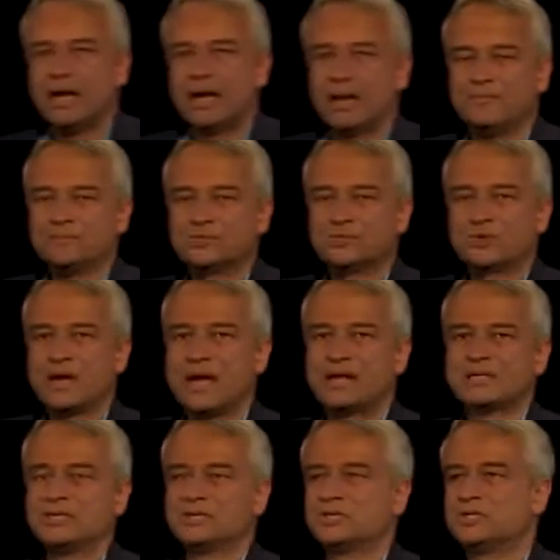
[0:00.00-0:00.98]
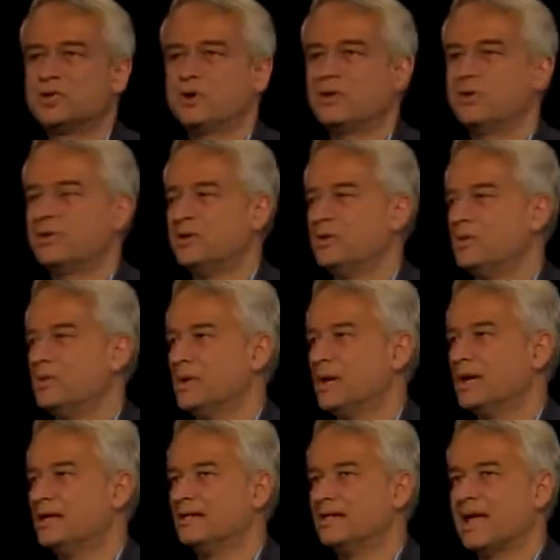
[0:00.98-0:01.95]
And I was trying to show
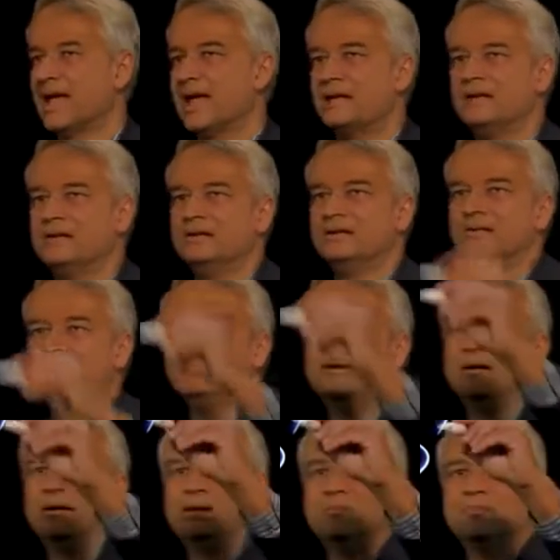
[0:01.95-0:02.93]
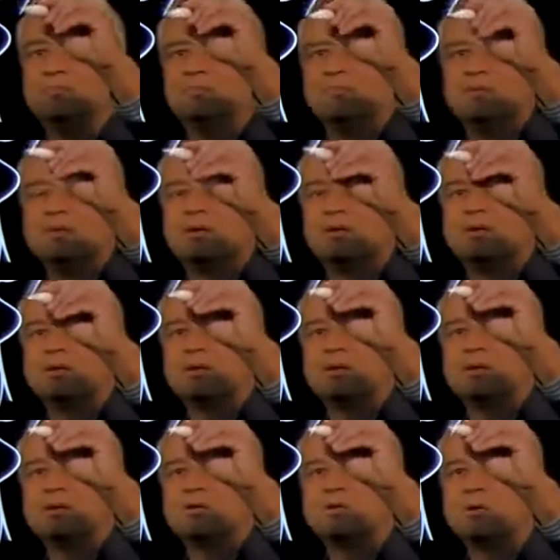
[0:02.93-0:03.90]
you in that
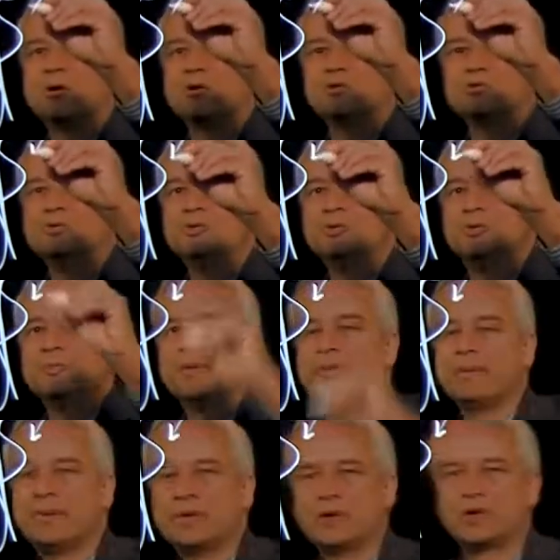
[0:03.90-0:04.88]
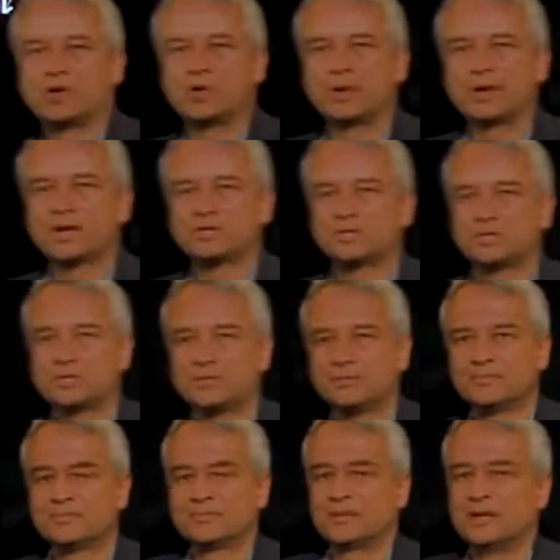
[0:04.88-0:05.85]
cartoon, or maybe better, caricature,